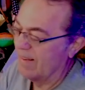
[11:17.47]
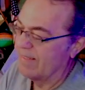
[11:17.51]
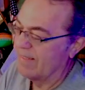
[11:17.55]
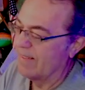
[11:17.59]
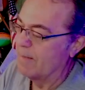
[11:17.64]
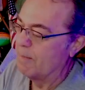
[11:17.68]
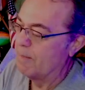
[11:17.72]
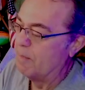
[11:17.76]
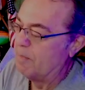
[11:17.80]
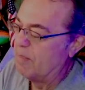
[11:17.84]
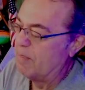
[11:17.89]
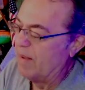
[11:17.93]
It's
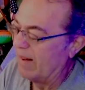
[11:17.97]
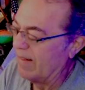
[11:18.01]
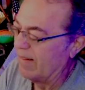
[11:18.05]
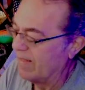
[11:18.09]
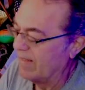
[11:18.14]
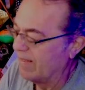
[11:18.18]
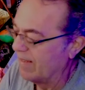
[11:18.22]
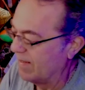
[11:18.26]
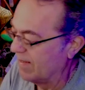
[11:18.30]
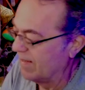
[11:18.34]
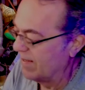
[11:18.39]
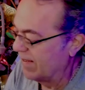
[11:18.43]
the
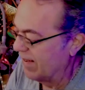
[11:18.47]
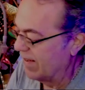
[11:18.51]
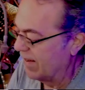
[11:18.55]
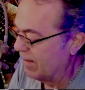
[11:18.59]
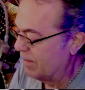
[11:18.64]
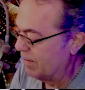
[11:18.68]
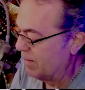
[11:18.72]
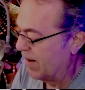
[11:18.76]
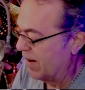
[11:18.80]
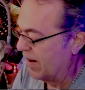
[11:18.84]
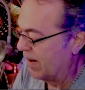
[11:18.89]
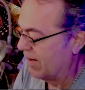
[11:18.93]
bells of
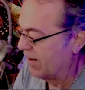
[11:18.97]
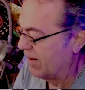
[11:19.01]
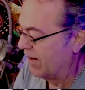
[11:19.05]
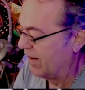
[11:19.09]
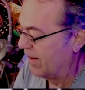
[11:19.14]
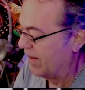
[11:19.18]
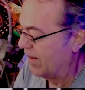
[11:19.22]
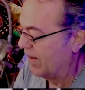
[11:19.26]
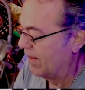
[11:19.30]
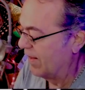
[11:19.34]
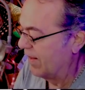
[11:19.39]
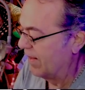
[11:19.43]
St.
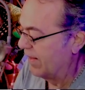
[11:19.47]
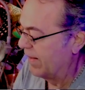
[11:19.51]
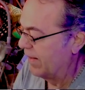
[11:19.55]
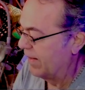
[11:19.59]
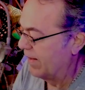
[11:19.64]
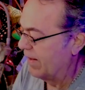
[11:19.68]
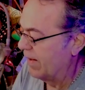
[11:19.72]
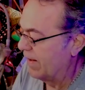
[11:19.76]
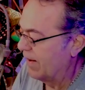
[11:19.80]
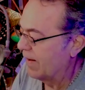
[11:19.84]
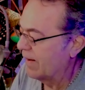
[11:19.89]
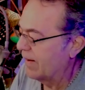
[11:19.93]
Mary.
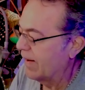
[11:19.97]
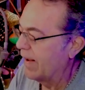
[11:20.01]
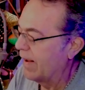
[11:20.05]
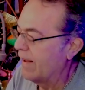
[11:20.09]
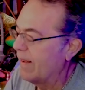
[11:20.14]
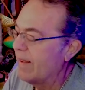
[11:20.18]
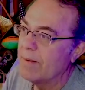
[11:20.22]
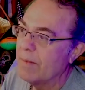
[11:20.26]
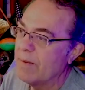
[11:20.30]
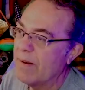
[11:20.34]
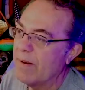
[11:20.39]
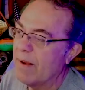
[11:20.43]
Okay,
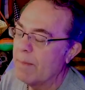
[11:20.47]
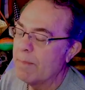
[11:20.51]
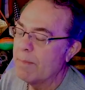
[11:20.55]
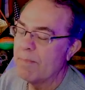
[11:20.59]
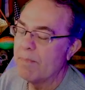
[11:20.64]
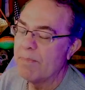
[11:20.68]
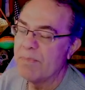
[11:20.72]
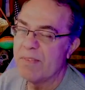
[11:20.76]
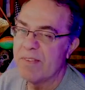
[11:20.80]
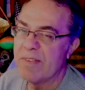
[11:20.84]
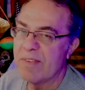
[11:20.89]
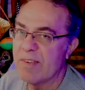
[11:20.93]
we got
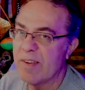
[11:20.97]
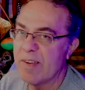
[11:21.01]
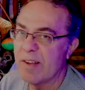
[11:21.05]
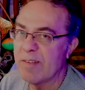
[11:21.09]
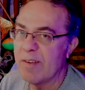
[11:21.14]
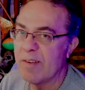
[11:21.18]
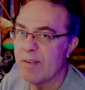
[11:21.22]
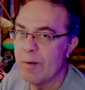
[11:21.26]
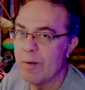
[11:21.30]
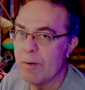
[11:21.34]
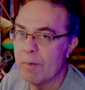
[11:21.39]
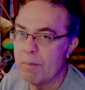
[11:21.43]

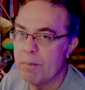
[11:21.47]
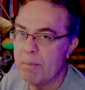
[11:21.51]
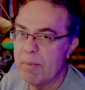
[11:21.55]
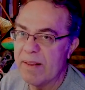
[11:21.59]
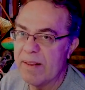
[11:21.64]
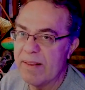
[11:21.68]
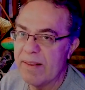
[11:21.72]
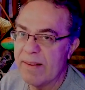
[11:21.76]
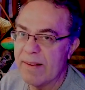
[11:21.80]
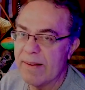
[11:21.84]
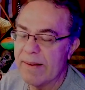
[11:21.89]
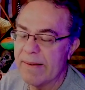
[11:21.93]
$62
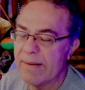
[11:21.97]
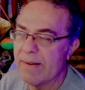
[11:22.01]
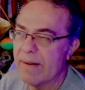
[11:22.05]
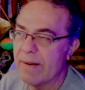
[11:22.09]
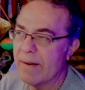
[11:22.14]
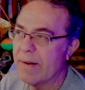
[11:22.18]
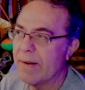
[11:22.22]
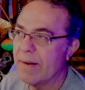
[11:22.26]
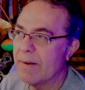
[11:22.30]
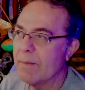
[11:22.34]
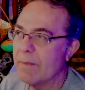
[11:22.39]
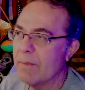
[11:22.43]
billion.
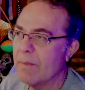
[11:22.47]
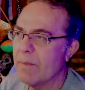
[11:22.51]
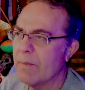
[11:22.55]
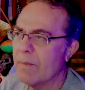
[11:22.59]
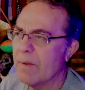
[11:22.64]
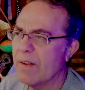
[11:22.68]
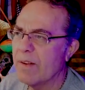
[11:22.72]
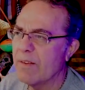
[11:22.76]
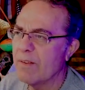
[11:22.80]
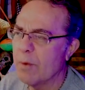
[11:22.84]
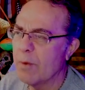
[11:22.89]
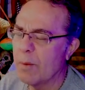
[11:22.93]

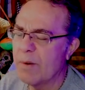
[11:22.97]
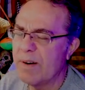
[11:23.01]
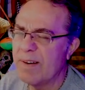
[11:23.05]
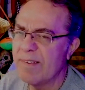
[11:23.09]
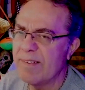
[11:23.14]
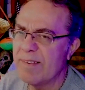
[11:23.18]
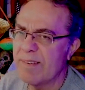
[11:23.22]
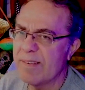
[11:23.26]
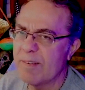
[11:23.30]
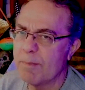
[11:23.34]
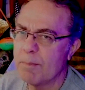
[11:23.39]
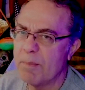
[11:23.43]
Wait,
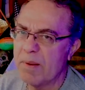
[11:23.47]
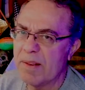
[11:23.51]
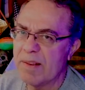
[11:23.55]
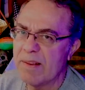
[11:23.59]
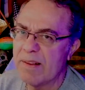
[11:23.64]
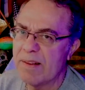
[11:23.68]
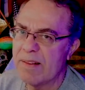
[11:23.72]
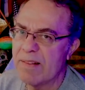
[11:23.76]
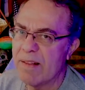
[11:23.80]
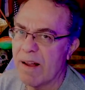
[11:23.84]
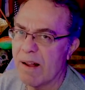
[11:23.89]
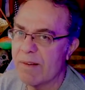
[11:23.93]
$26
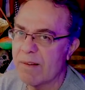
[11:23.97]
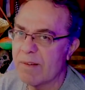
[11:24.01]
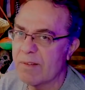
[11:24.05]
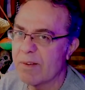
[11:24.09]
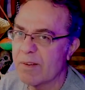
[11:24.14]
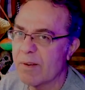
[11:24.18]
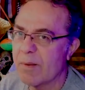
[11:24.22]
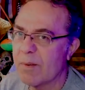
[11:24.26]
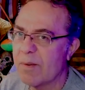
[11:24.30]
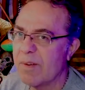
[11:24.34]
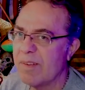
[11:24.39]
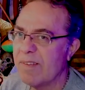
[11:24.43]
billion
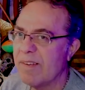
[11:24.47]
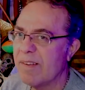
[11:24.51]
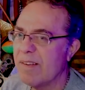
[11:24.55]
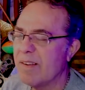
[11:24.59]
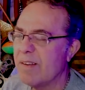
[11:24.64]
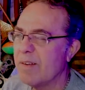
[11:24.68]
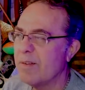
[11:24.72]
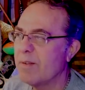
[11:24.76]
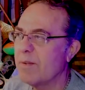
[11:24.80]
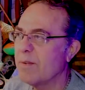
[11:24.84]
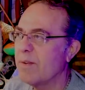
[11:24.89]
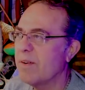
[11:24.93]
going to
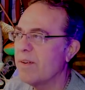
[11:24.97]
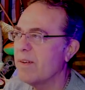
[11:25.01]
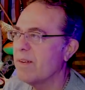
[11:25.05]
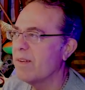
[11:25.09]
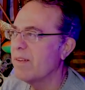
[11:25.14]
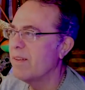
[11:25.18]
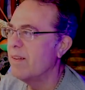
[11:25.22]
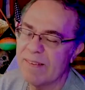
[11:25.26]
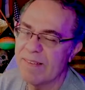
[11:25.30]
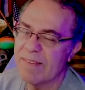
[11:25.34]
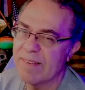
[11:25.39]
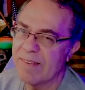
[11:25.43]

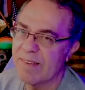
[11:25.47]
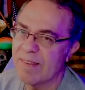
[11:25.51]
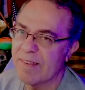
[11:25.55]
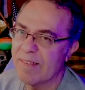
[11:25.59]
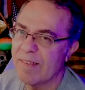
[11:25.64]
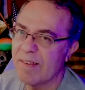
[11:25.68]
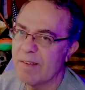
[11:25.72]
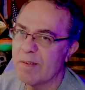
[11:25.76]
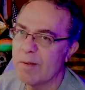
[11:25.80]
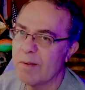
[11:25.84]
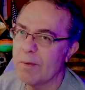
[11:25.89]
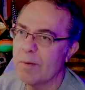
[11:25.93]
Israel,
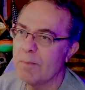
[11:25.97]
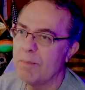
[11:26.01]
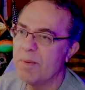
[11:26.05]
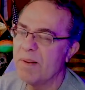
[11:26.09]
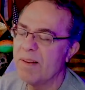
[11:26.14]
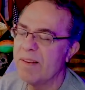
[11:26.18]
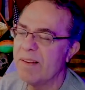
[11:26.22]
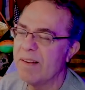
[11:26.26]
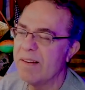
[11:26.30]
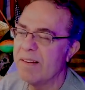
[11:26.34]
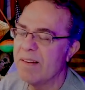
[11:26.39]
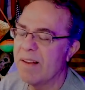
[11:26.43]
$62
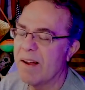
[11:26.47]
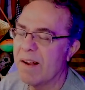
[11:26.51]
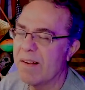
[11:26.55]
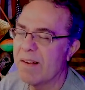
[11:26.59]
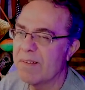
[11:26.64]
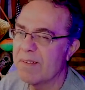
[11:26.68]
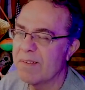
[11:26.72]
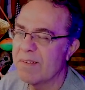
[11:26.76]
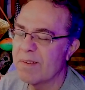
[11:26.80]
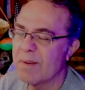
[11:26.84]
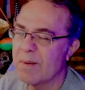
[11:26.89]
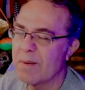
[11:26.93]
billion
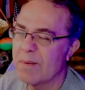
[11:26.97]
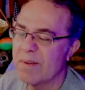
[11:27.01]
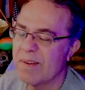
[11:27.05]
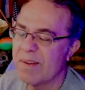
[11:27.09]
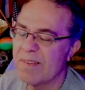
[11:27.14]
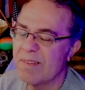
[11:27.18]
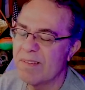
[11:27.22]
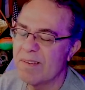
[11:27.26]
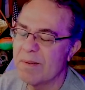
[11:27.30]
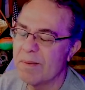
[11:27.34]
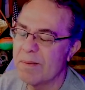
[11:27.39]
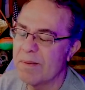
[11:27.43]

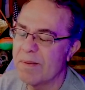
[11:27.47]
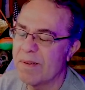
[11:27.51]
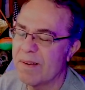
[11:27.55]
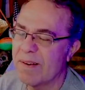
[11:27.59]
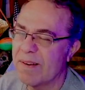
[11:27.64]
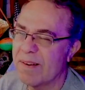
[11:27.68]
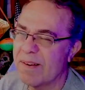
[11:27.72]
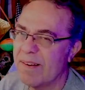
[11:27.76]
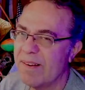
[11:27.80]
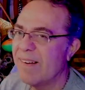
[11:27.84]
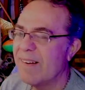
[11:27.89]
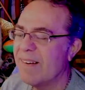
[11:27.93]
going
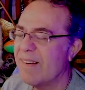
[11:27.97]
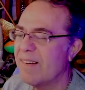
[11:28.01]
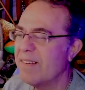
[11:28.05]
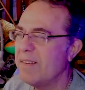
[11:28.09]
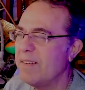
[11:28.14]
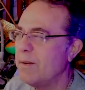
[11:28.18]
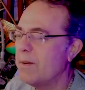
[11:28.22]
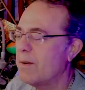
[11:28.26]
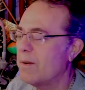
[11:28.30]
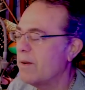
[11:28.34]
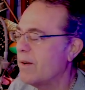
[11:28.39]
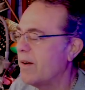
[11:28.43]
to
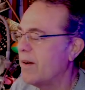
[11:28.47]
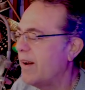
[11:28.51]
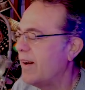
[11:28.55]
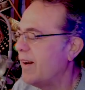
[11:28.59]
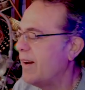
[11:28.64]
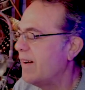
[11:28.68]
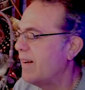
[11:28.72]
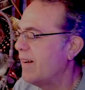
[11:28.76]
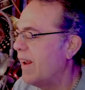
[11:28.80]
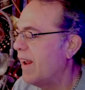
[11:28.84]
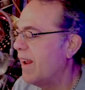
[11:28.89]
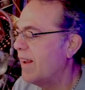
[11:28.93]

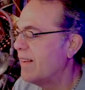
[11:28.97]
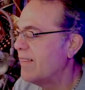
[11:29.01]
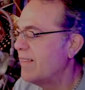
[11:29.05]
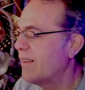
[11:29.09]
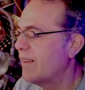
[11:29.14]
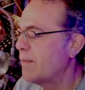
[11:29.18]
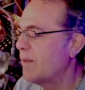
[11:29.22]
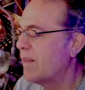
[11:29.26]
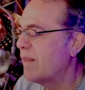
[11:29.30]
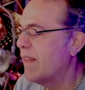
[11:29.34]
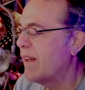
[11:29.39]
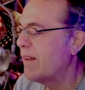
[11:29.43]
Ukraine, and
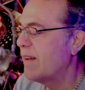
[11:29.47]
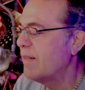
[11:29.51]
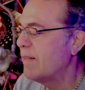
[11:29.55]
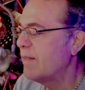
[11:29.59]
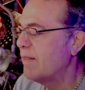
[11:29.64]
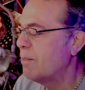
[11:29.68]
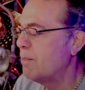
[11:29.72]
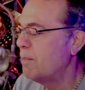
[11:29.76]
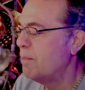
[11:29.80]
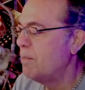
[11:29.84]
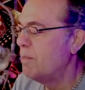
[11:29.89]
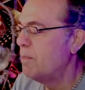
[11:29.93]
some of that
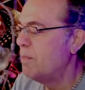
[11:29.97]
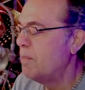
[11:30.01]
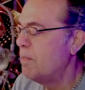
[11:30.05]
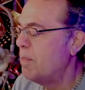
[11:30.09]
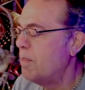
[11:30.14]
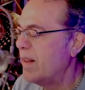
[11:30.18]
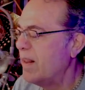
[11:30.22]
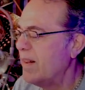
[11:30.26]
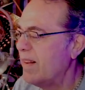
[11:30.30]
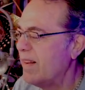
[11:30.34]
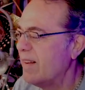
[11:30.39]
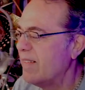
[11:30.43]
is
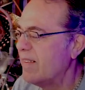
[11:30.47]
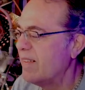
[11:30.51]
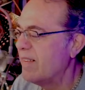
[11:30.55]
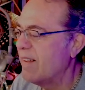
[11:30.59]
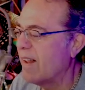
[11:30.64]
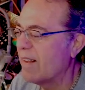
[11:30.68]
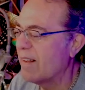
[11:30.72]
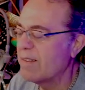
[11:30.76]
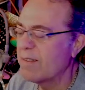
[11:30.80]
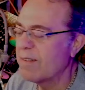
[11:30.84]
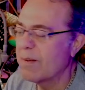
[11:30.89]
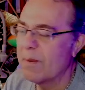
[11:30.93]
billions of
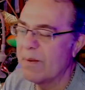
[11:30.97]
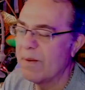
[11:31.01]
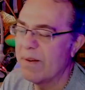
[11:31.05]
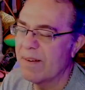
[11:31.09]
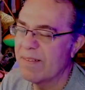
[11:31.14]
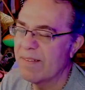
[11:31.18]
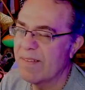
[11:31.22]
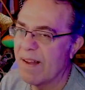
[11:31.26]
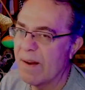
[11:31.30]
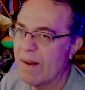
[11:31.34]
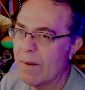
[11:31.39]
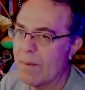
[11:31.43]
dollars going
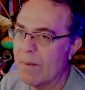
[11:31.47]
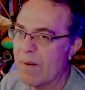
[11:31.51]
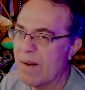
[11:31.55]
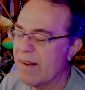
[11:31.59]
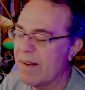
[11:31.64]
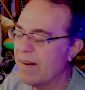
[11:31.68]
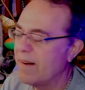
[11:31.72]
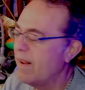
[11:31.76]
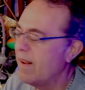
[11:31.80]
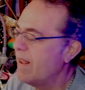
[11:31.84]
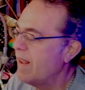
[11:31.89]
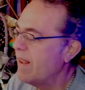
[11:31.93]
to
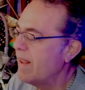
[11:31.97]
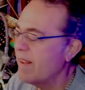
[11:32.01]
Taiwan.